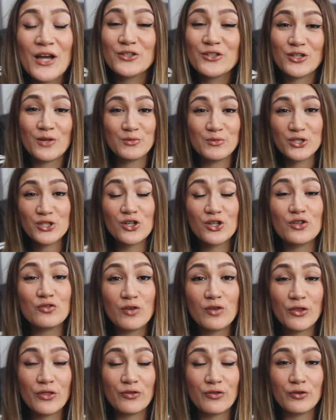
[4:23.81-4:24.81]
So I'm just gonna
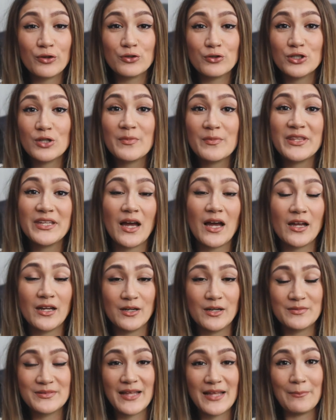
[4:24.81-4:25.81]
run through some of the
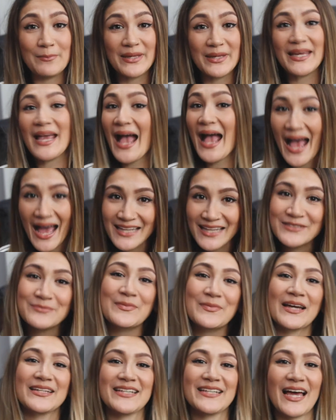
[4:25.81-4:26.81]
items that me and
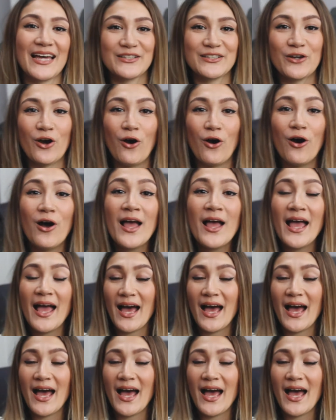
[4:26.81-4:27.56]
my dad got